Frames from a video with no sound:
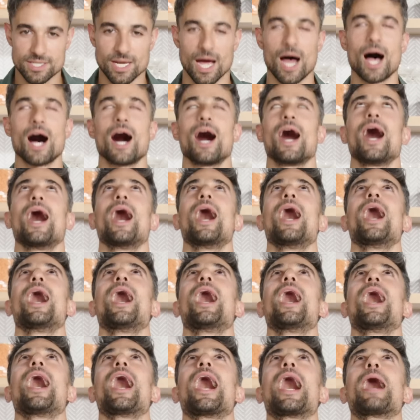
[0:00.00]

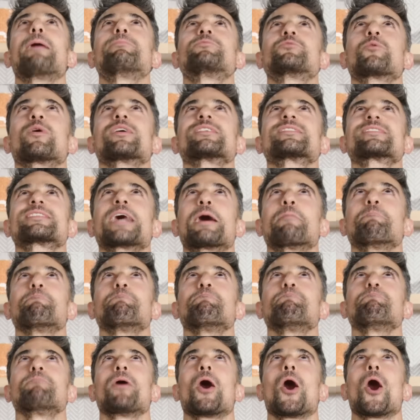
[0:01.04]
Time to
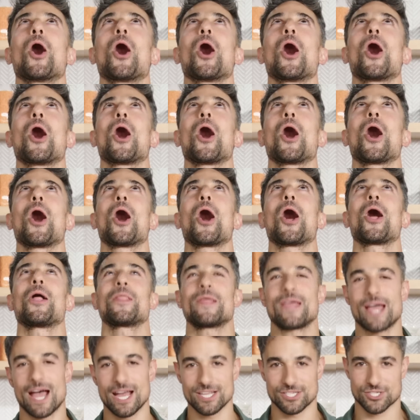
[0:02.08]

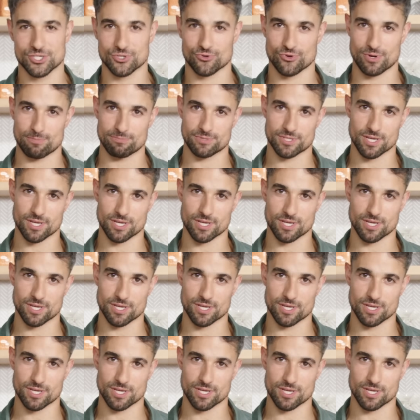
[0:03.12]
assemble the ice cream